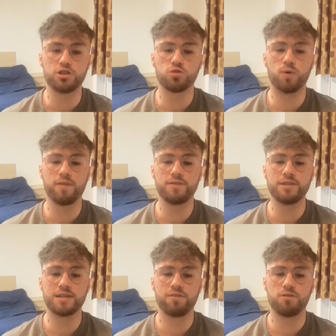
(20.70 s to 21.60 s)

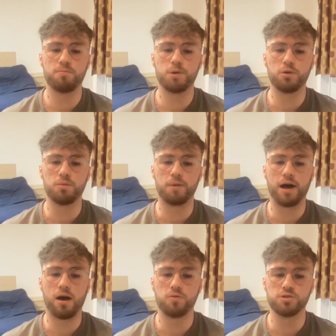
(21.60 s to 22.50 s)
£27 million
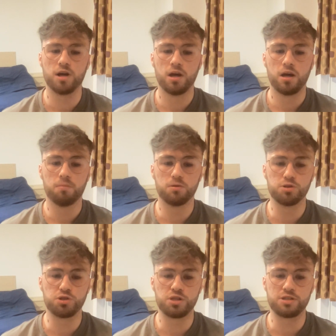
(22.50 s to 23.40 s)

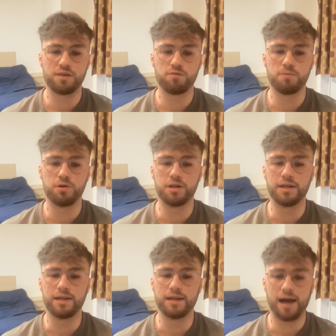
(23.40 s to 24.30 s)
plus £7 million
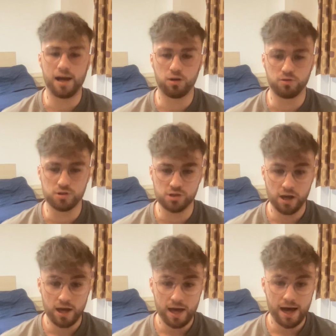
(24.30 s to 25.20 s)
in add-ons.
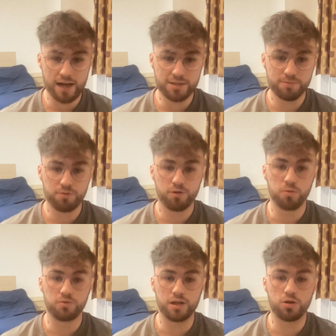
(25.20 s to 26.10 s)
As
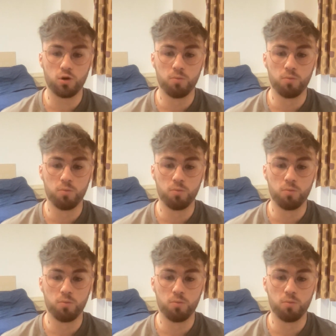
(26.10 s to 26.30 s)
Smith-Rowe did come